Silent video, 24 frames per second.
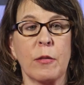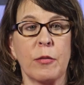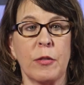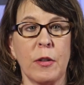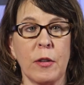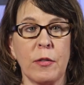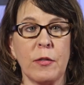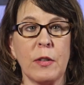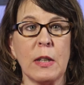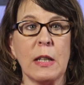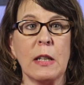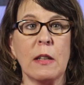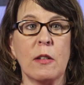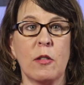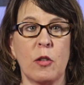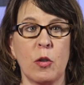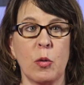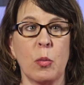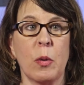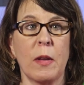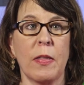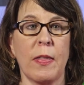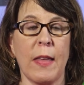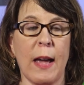50
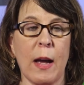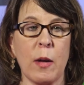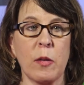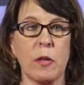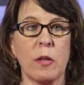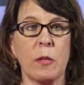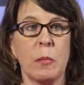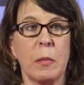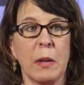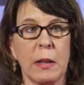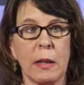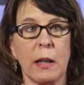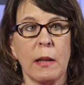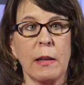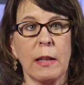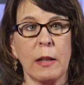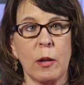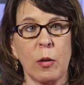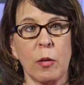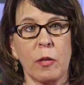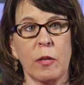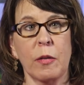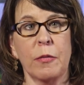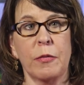to 1,000
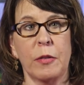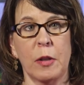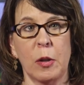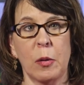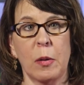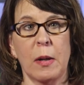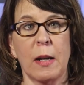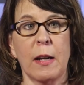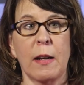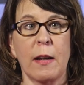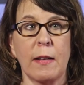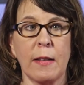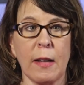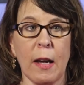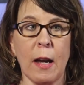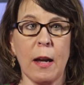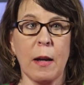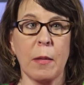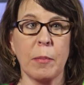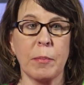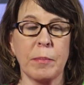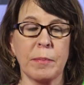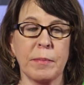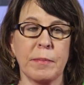milliliters of fluid at a
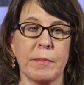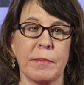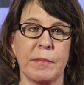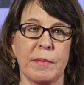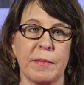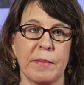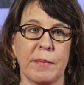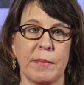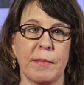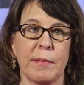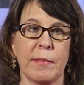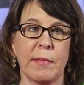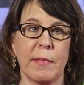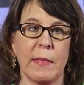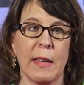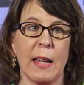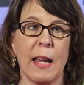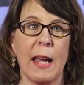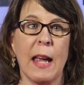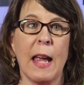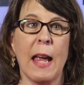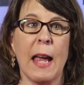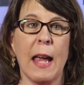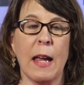time.
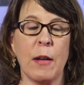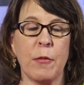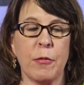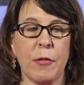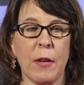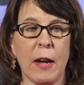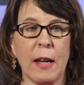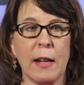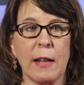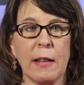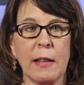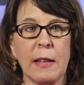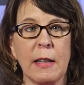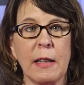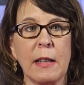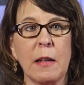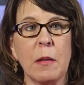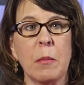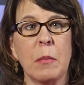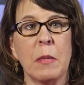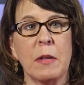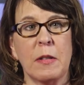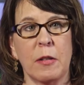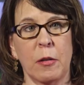And finally,
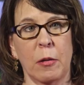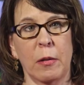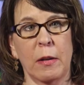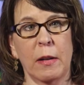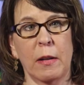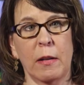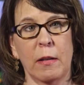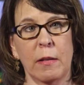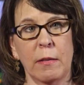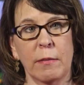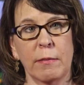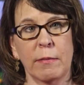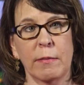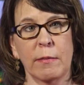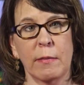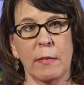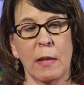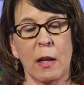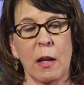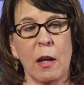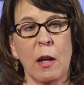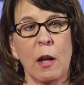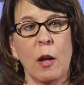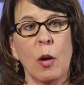material.
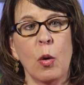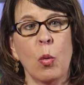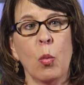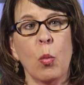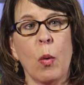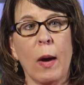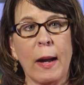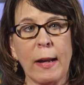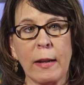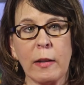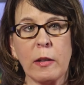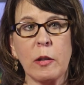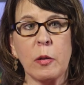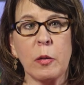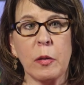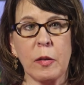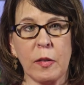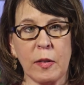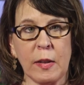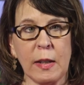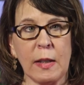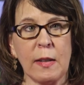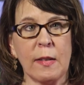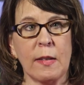While you'll
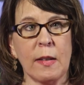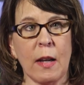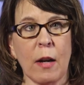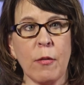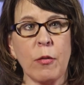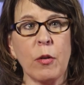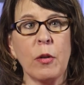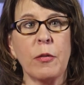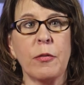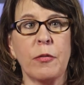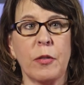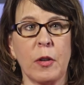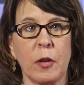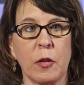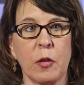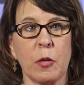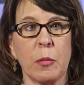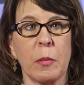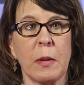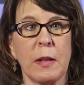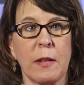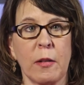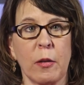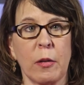see several
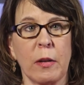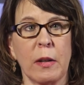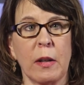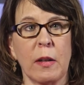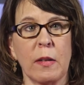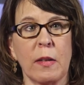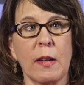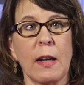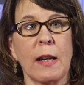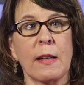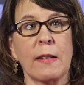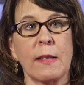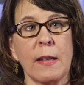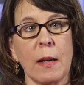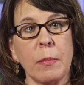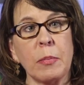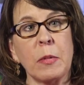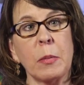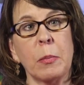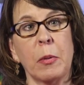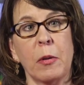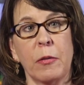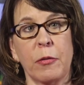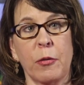filter materials
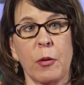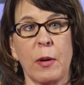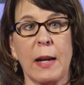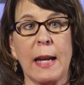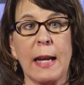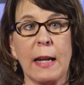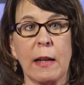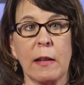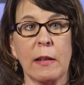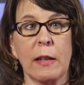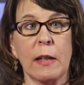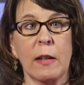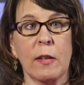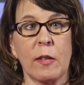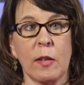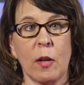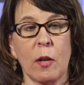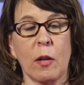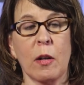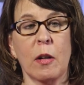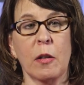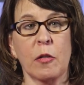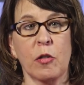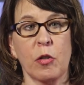acceptable for handling
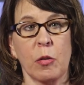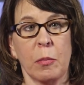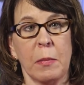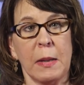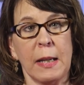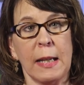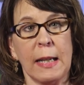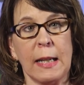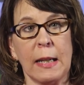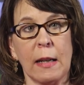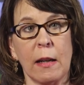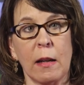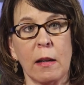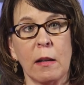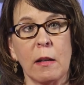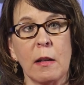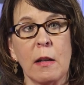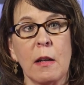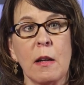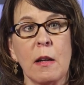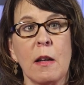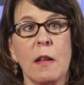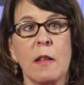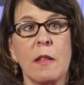cell culture media,
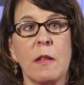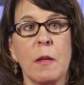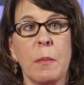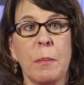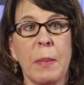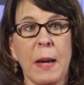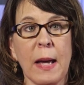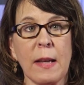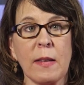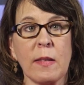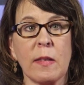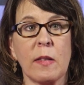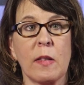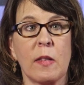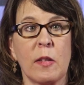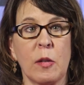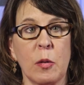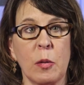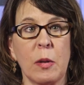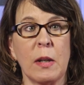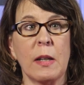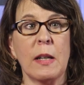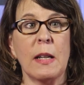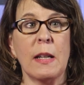the best
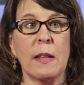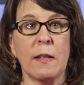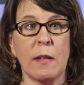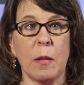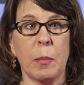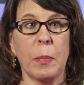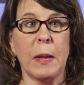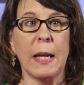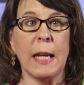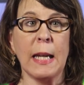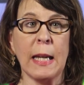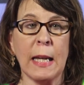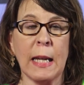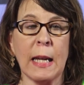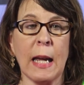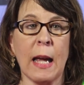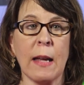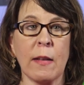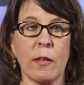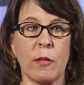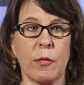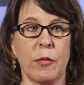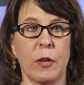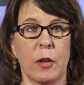suited is a
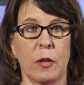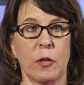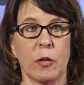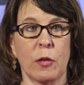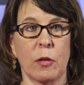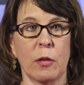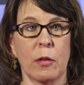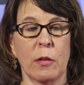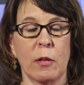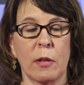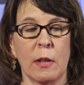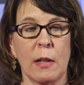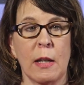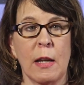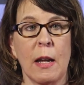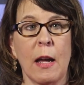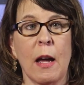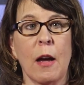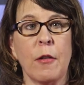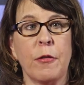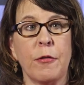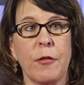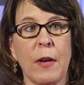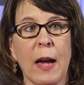PES filter,
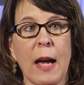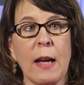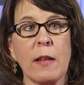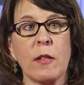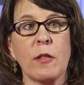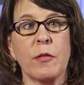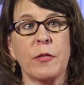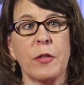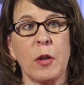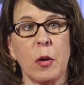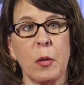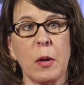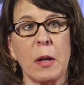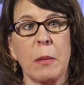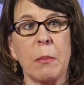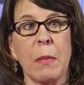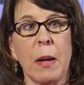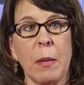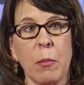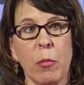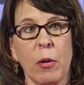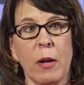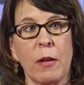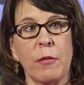a fast-flowing
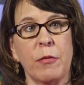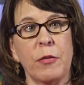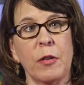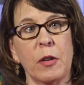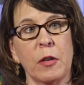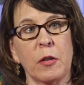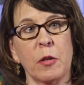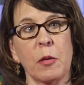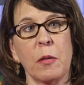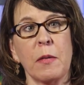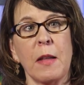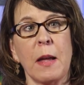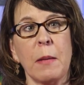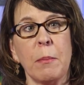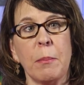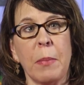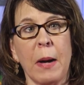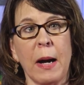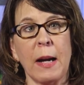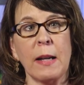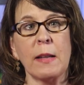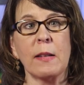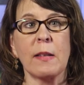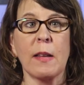membrane filter that
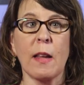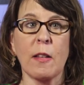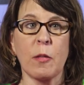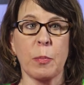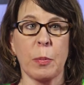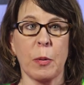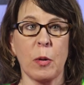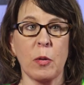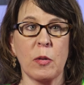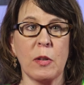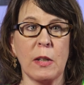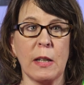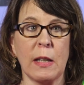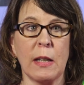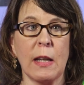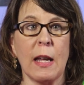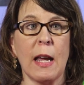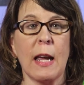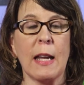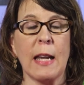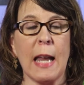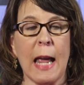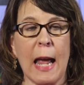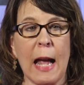binds less protein
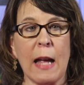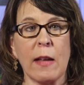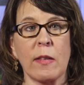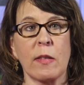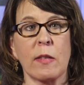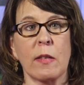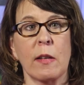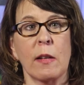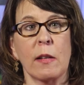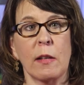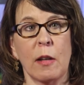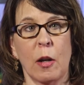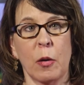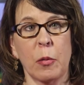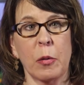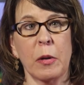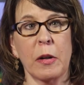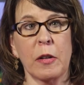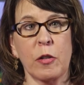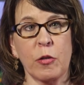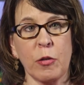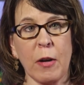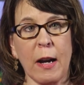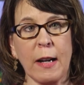and has
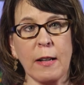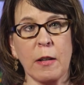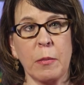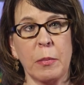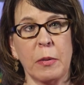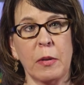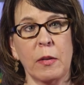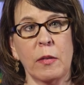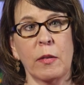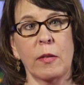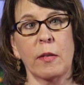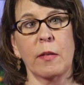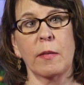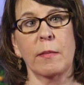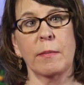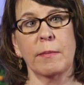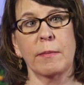lower extractables.